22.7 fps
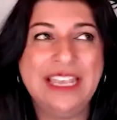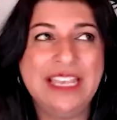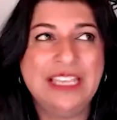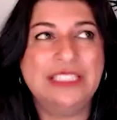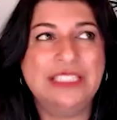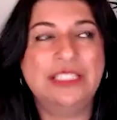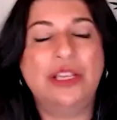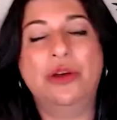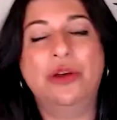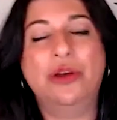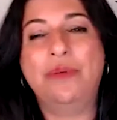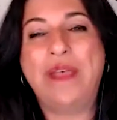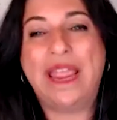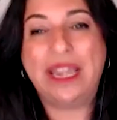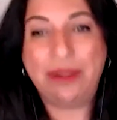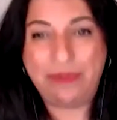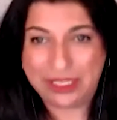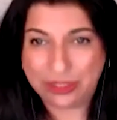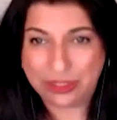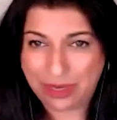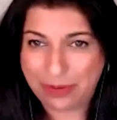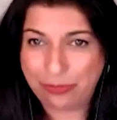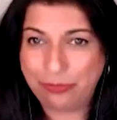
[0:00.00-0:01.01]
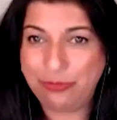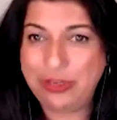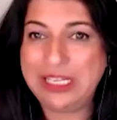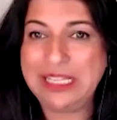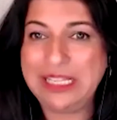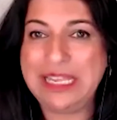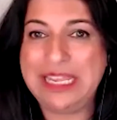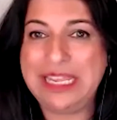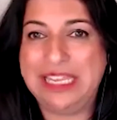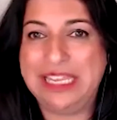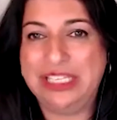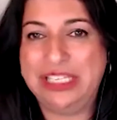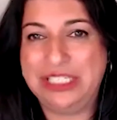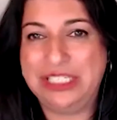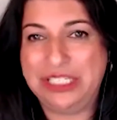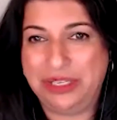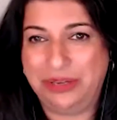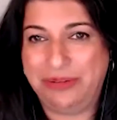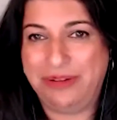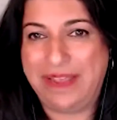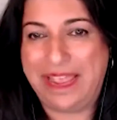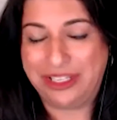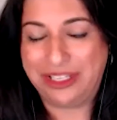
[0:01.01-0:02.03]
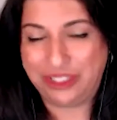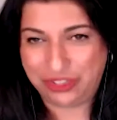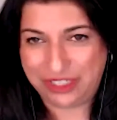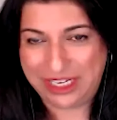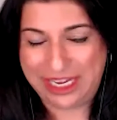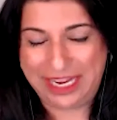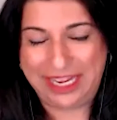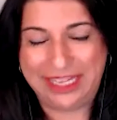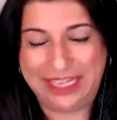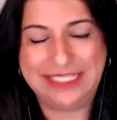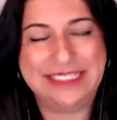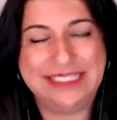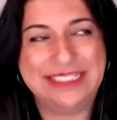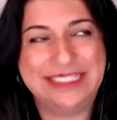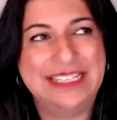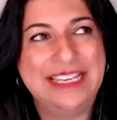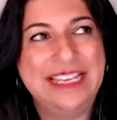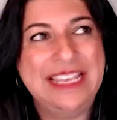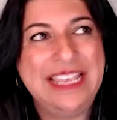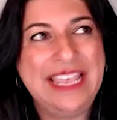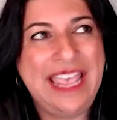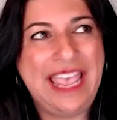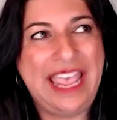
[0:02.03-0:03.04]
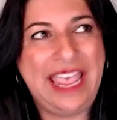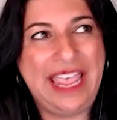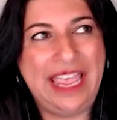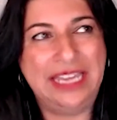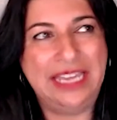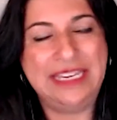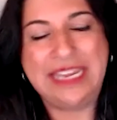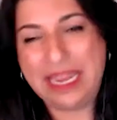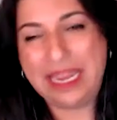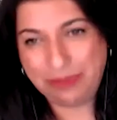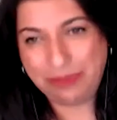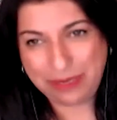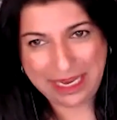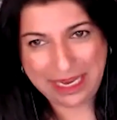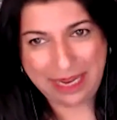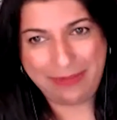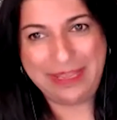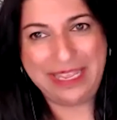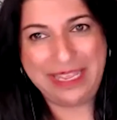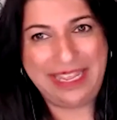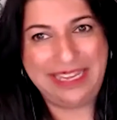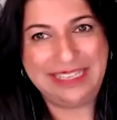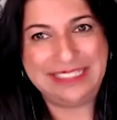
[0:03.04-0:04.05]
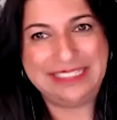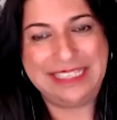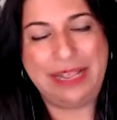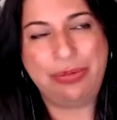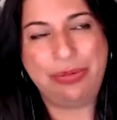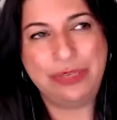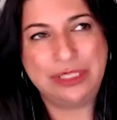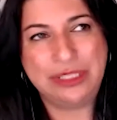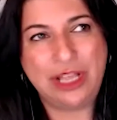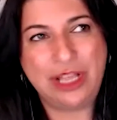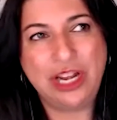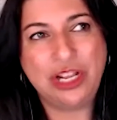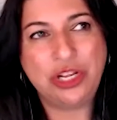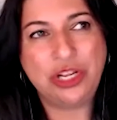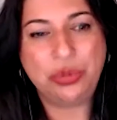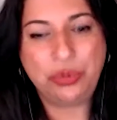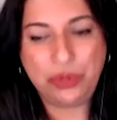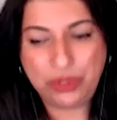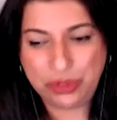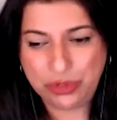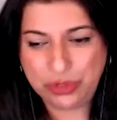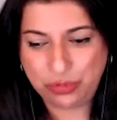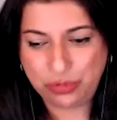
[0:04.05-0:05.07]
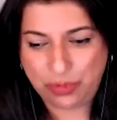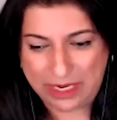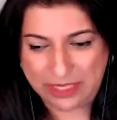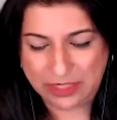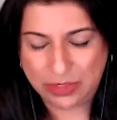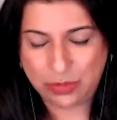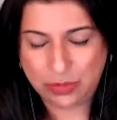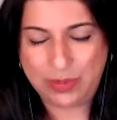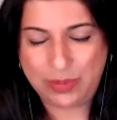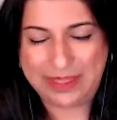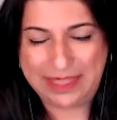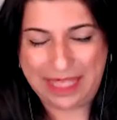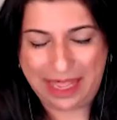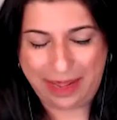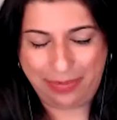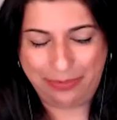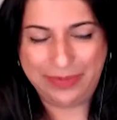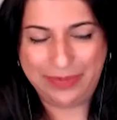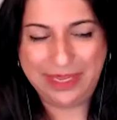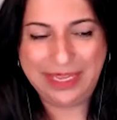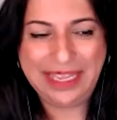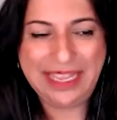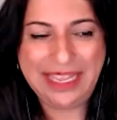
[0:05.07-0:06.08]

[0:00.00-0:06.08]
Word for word: So, anyway, so I'm really into Esther Hicks and Abraham Hicks, and I was on a cruise once with them,